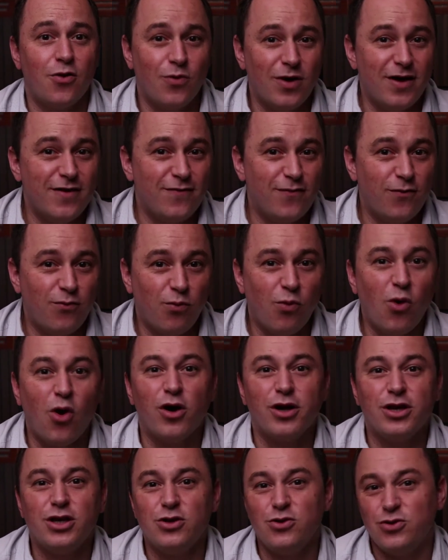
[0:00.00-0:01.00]
with
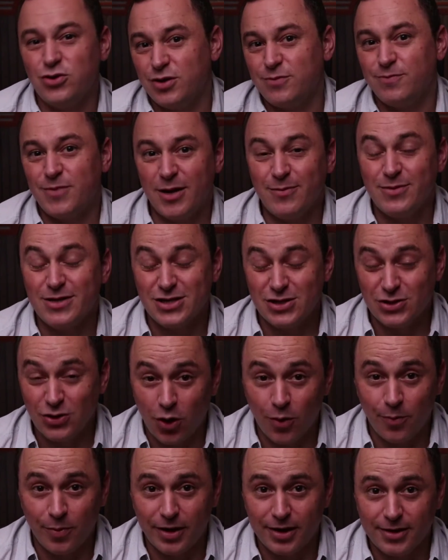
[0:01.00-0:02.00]
why you should maybe
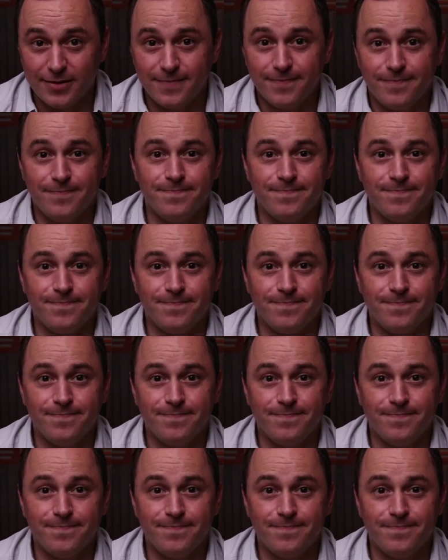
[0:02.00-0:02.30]
stop it.